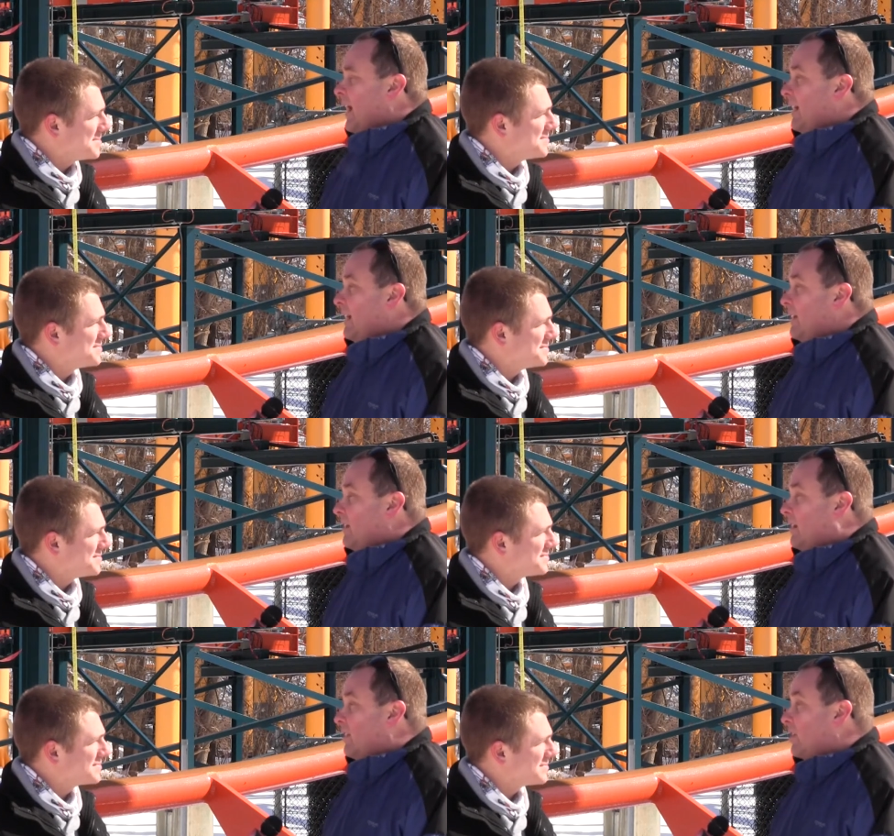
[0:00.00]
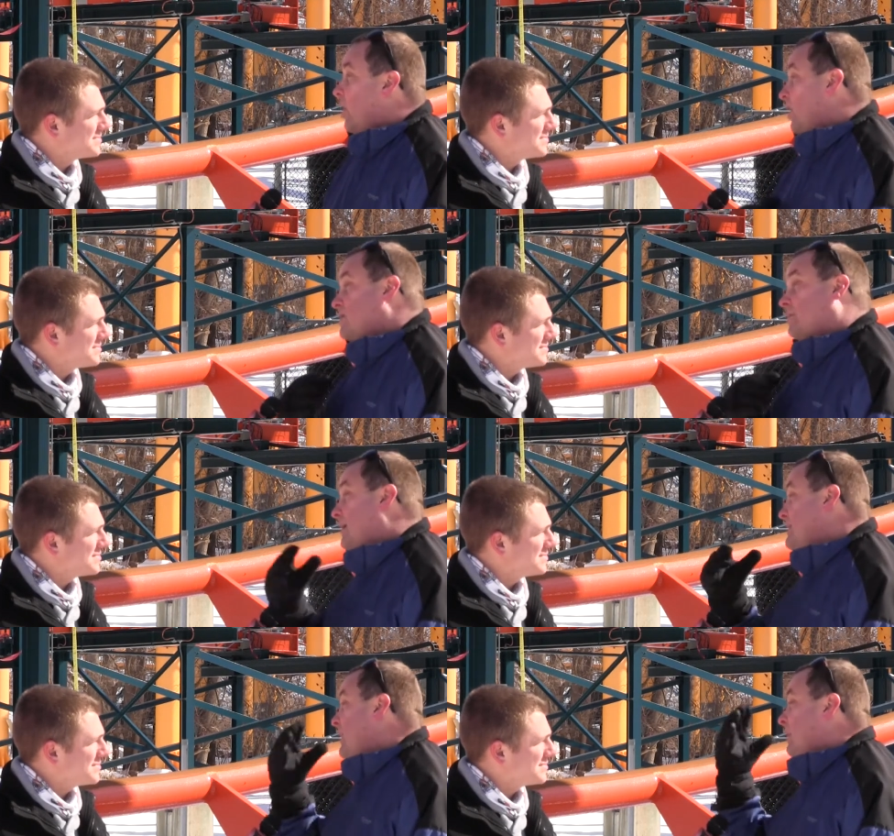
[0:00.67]
Speaker 1: and the
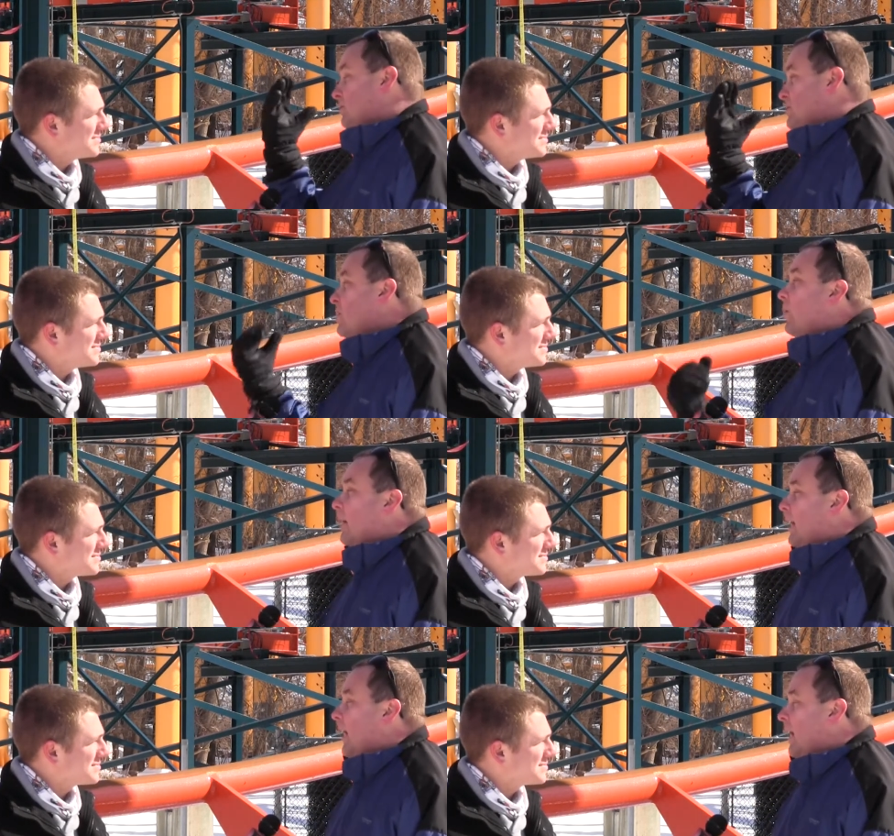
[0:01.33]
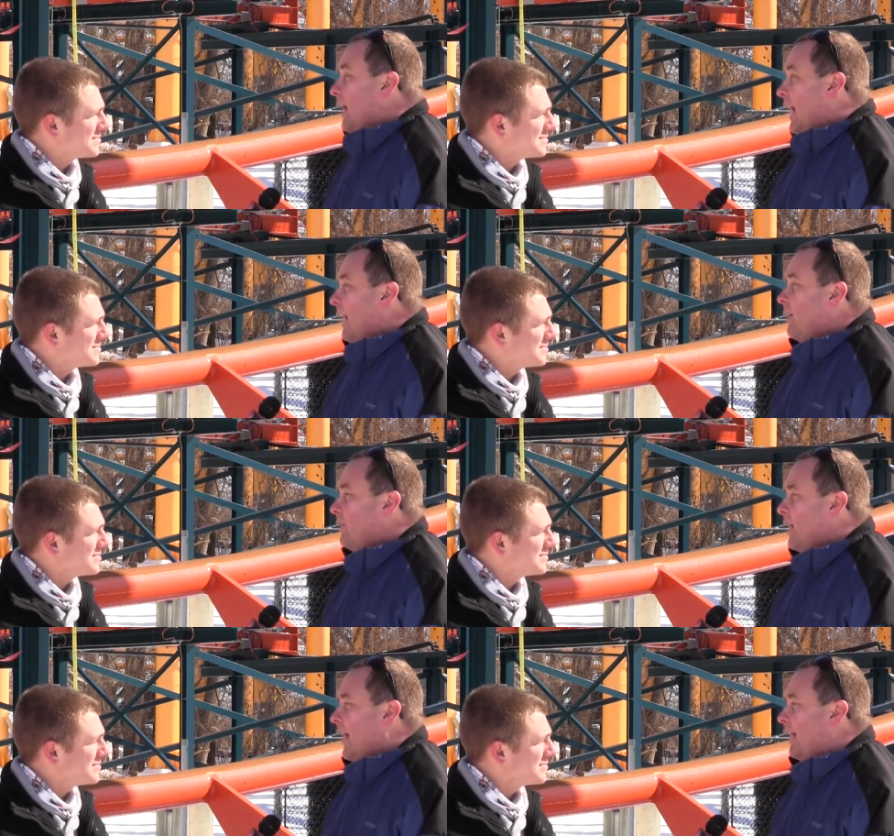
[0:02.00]
cost to maintain it was going
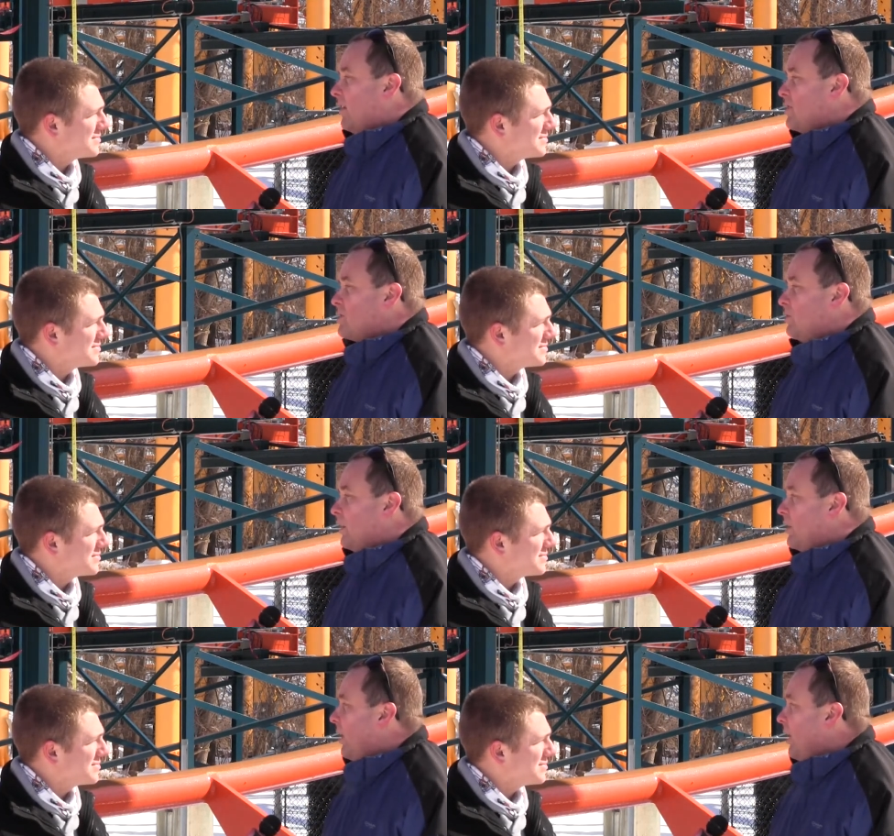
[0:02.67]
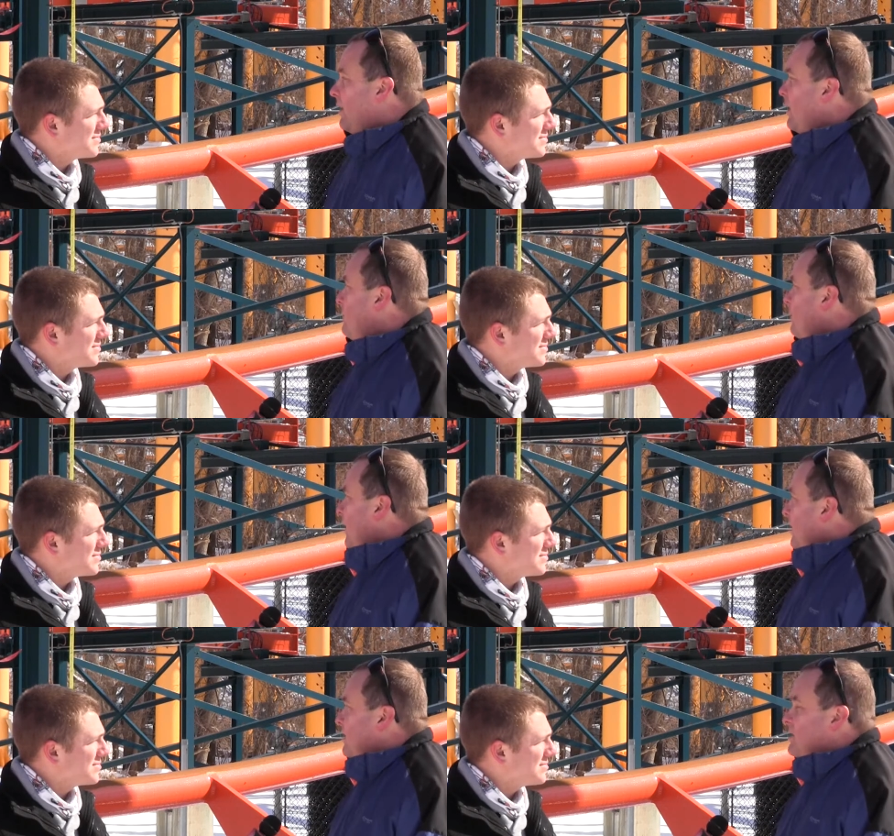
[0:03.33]
higher and higher. So we thought,
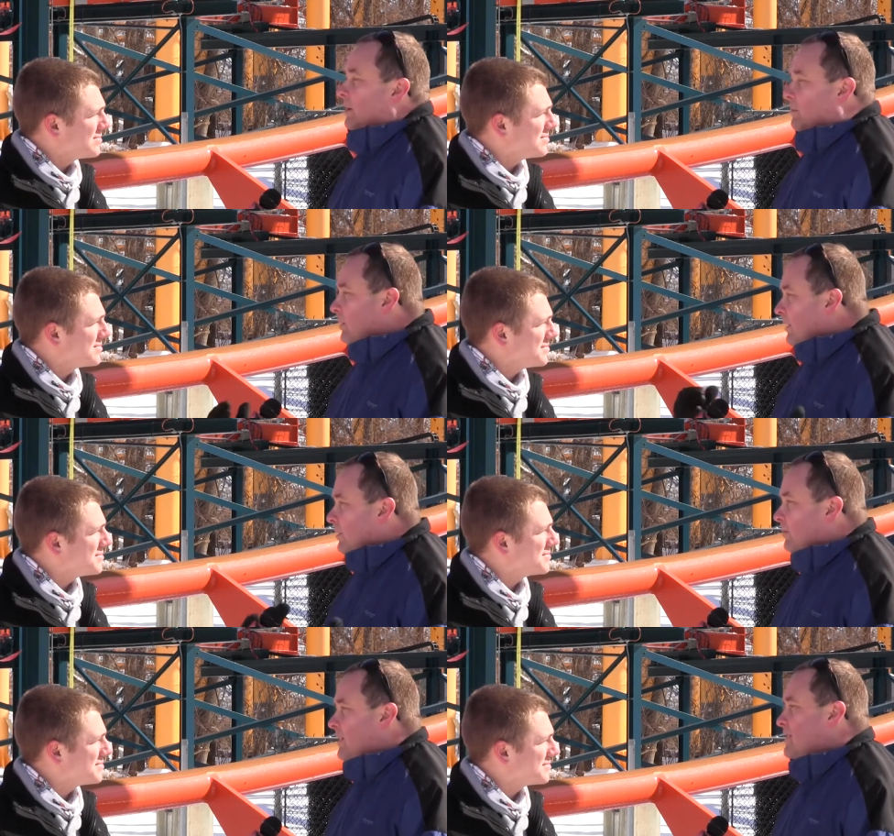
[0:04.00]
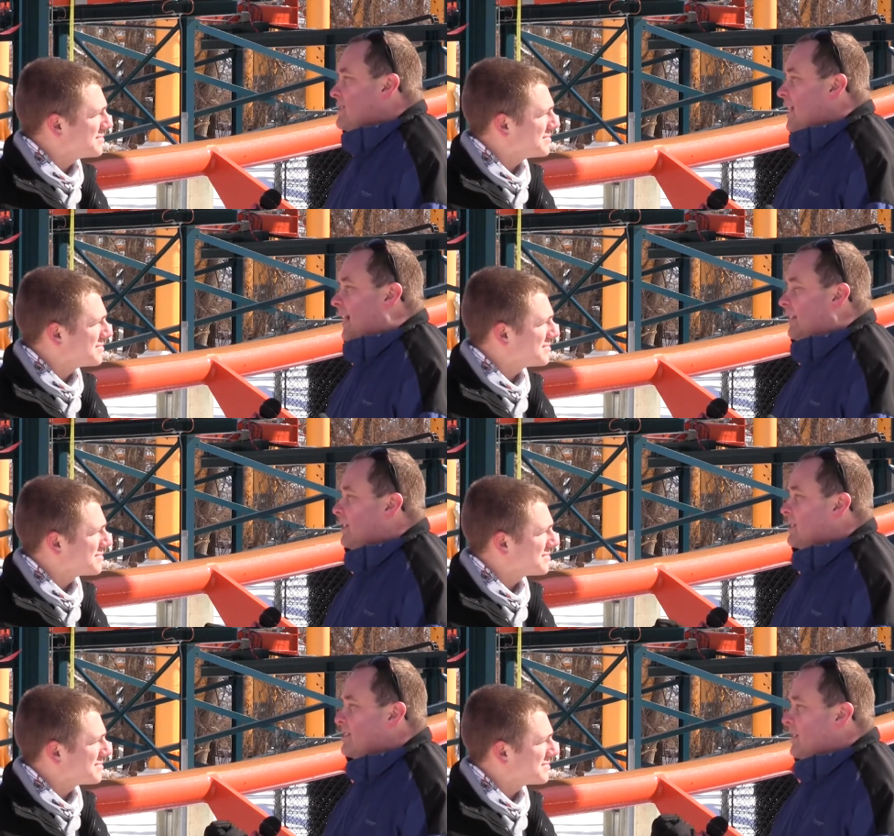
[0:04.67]
let's completely
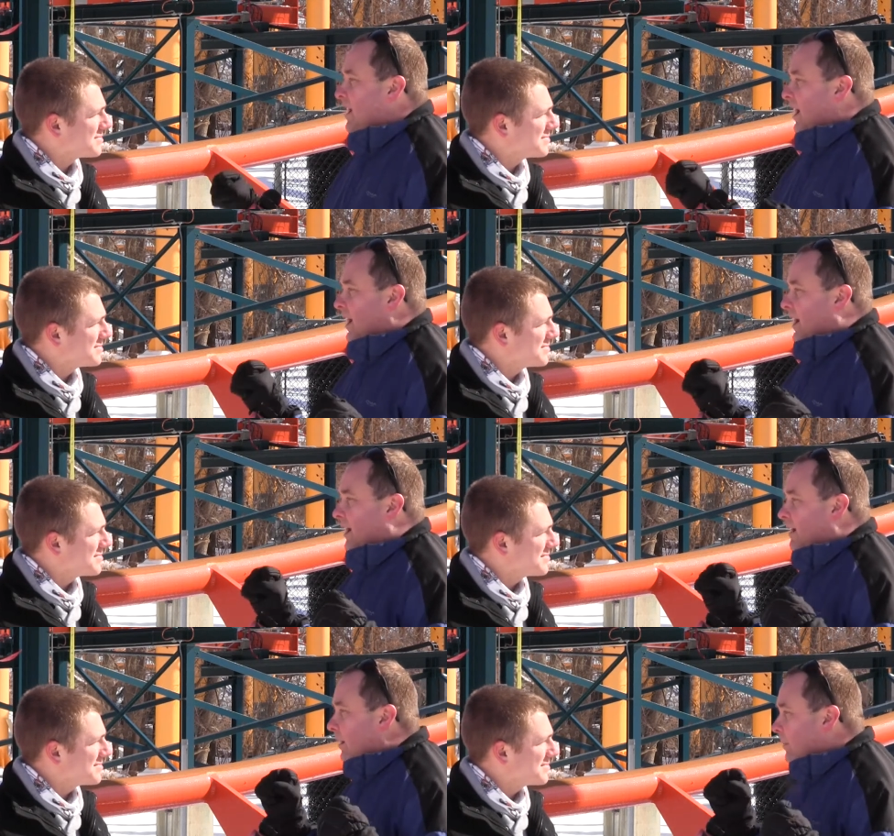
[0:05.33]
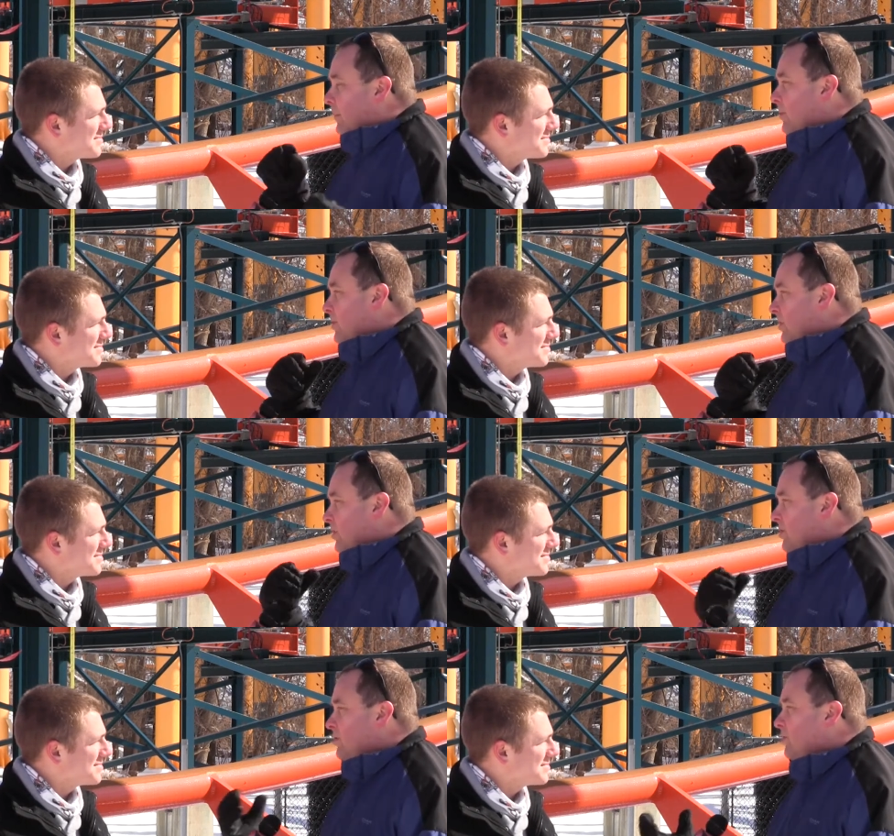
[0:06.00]
redesign this, come up
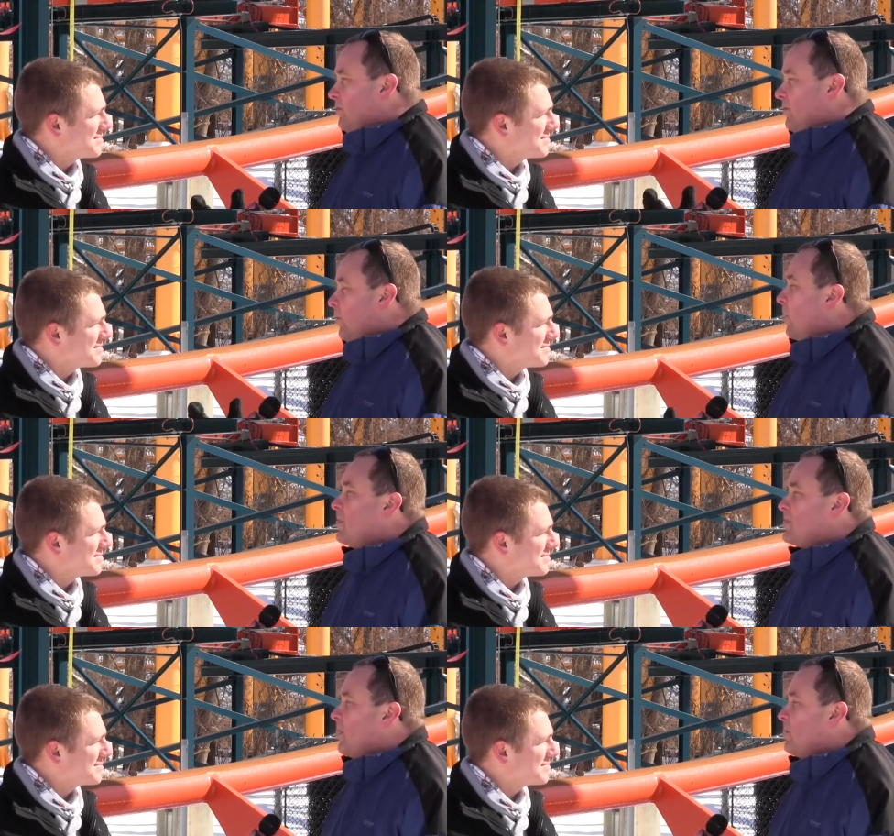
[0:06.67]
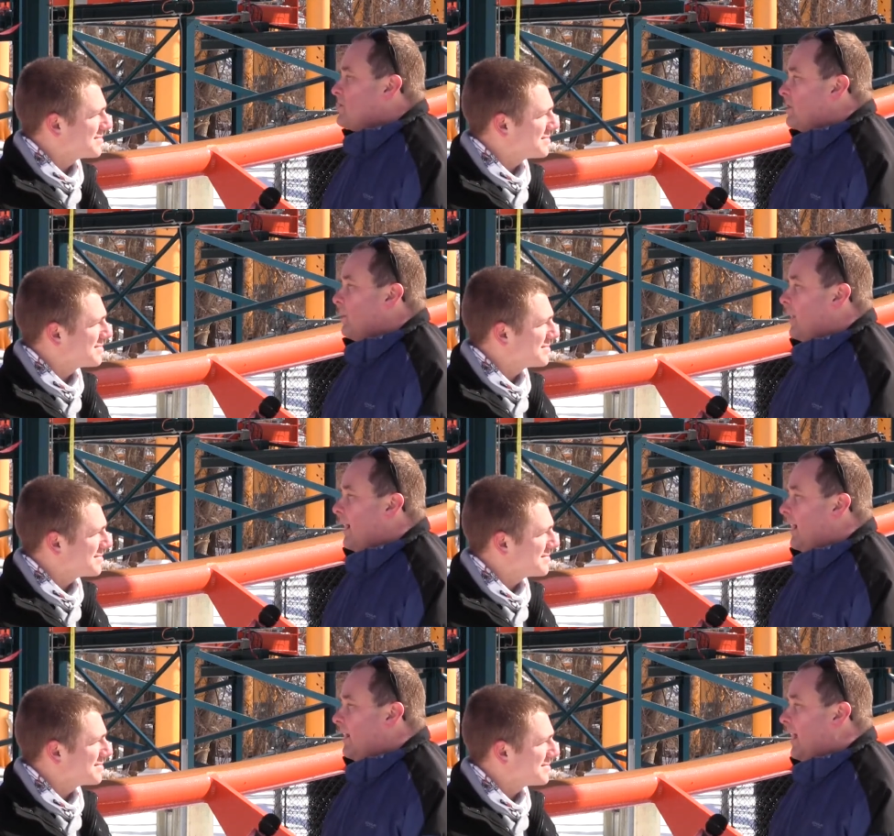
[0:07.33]
with the new floorless coaster
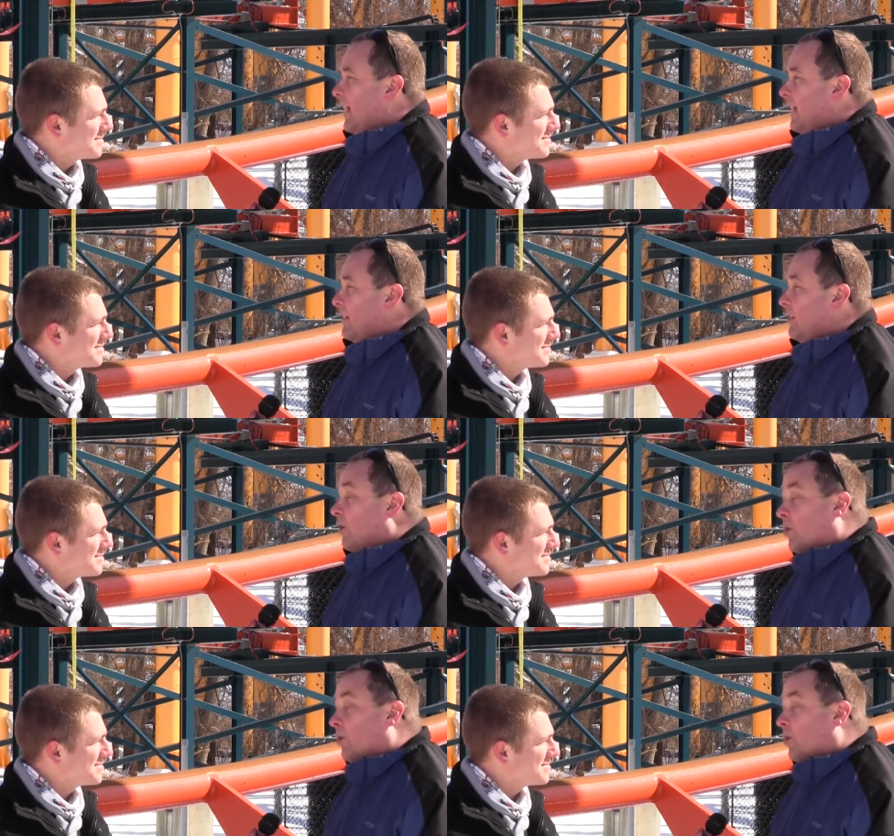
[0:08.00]
plan. And